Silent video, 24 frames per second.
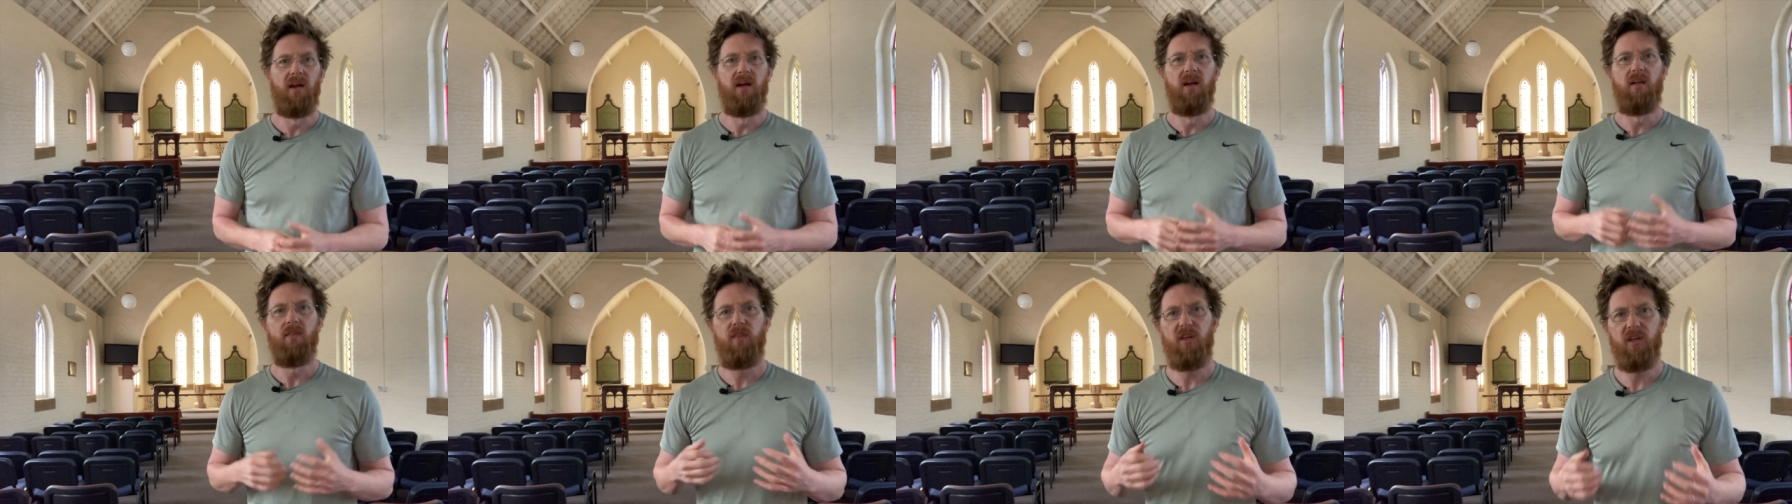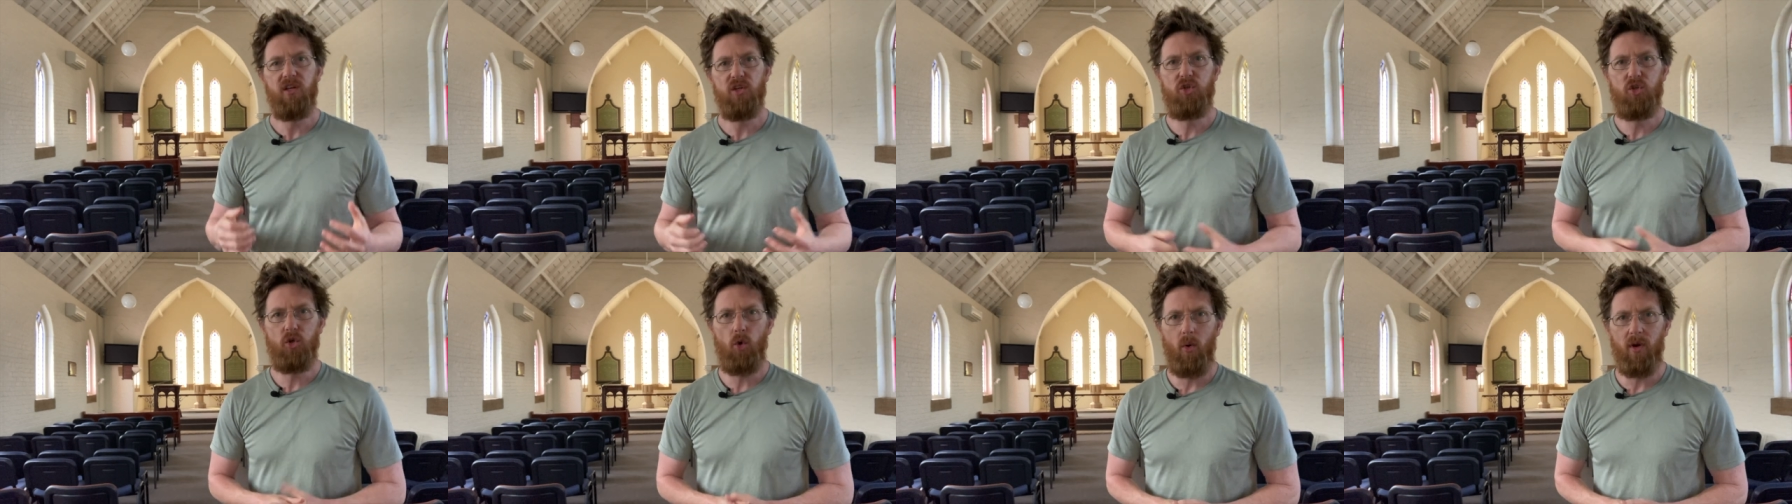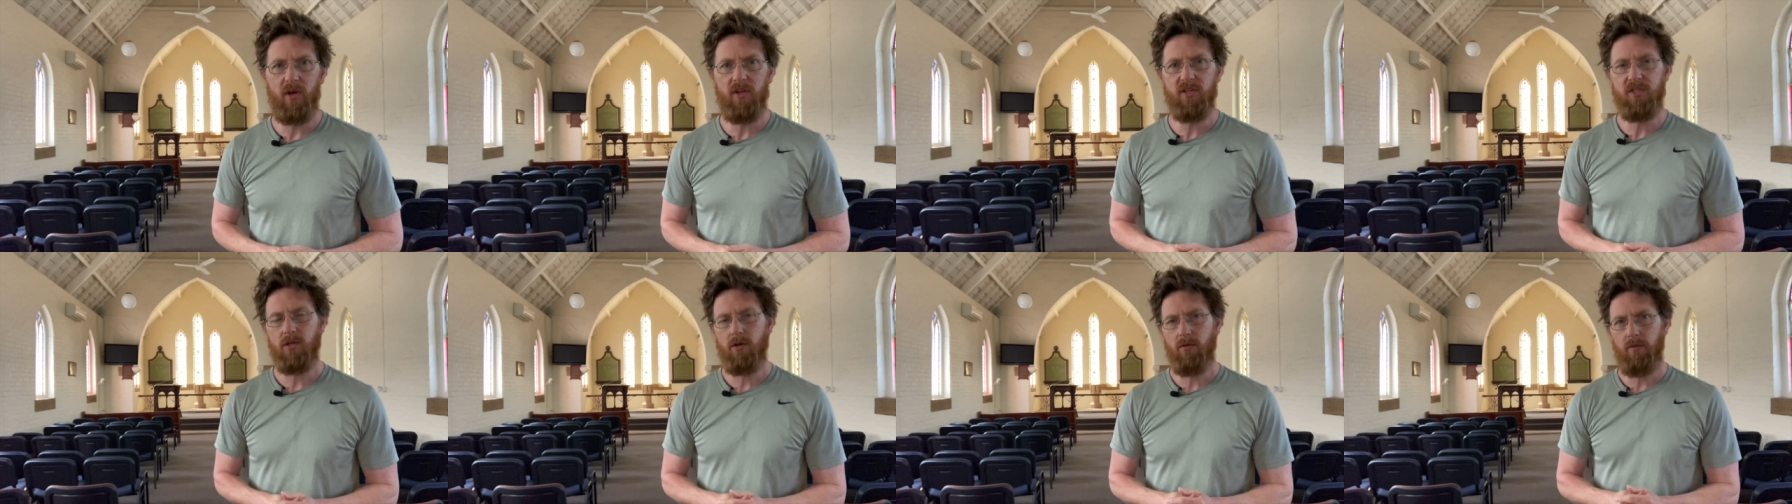then join
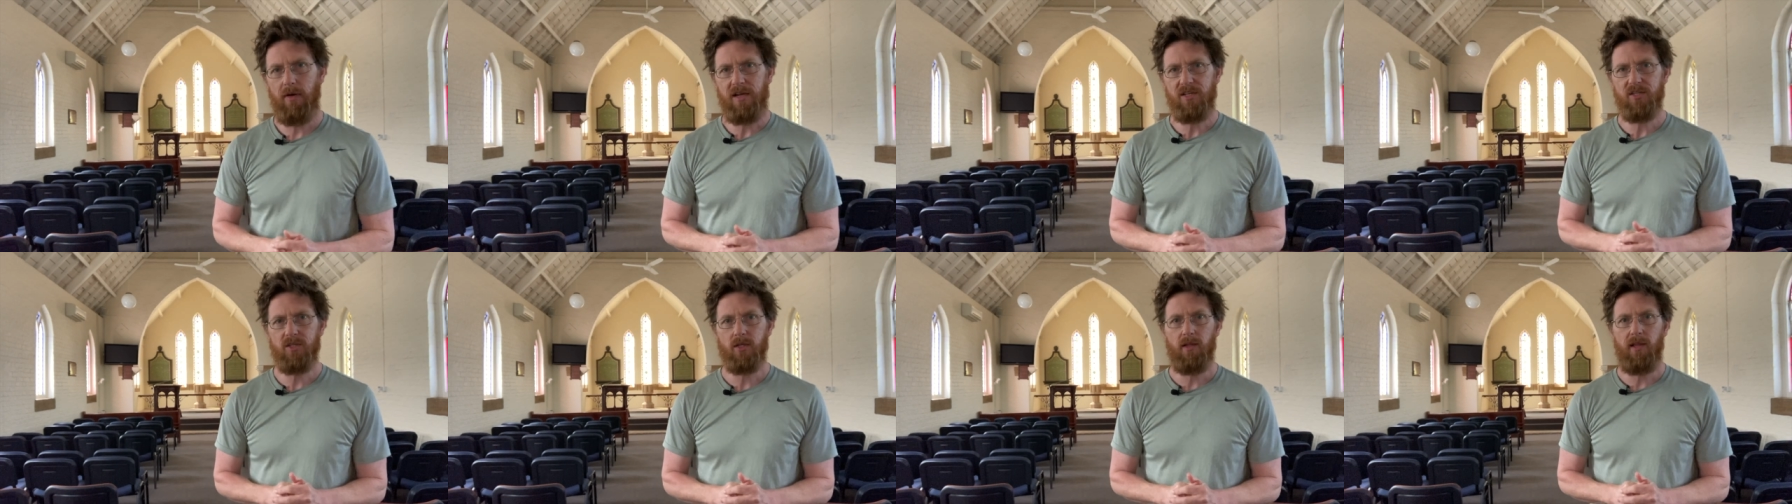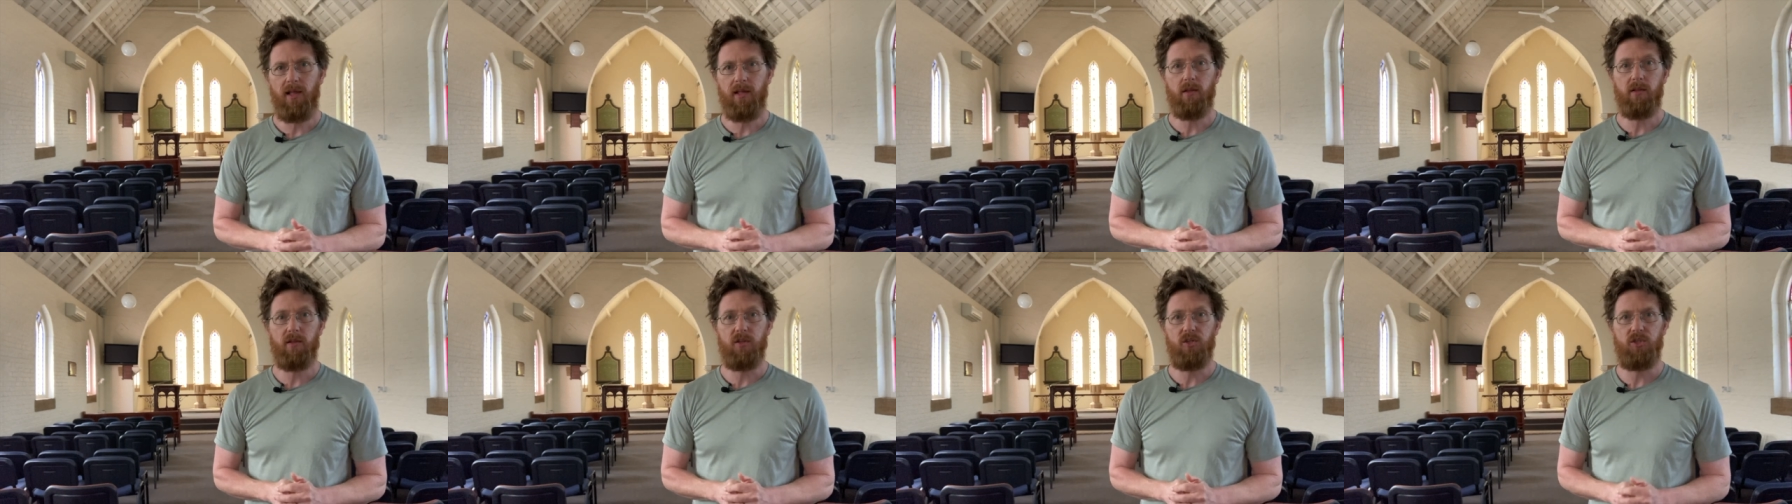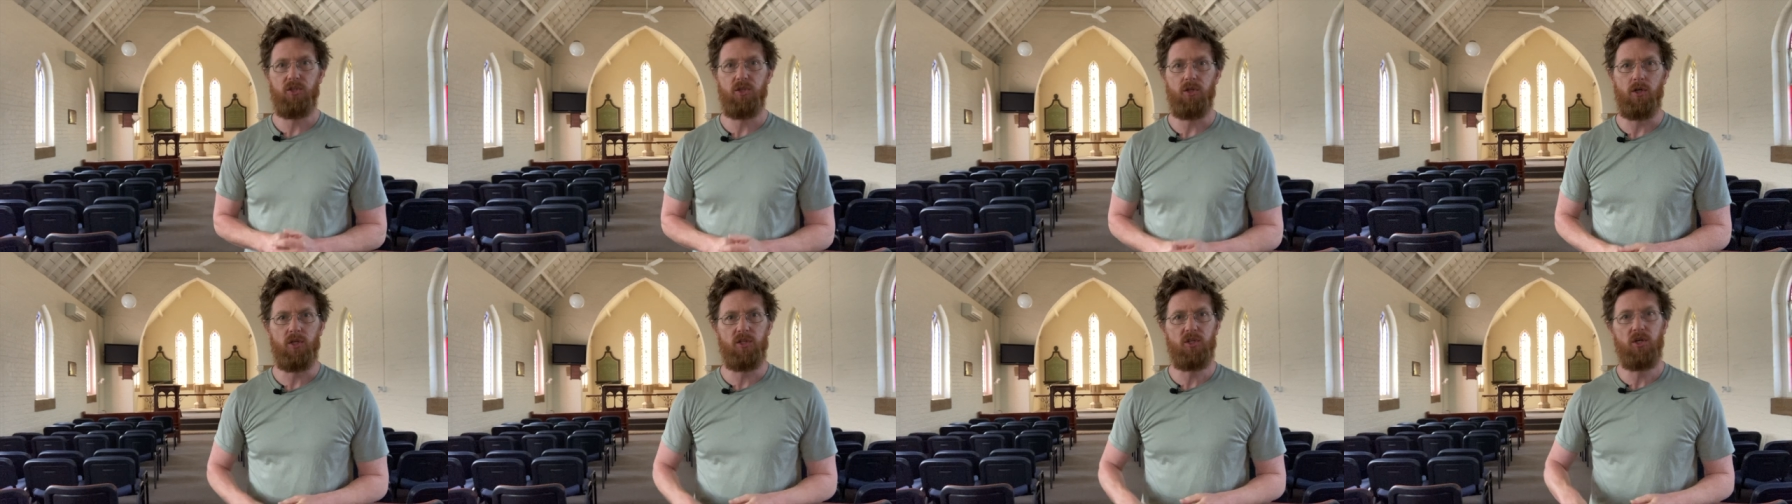us at Rouse Hill Anglican
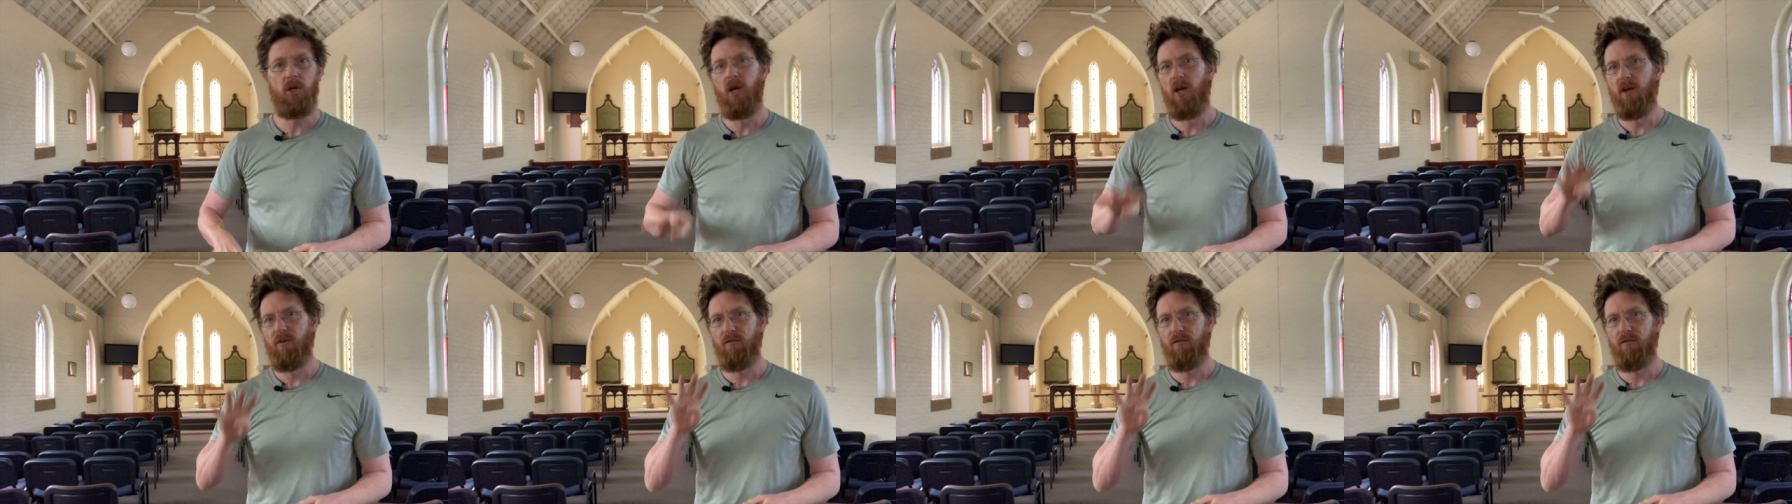Church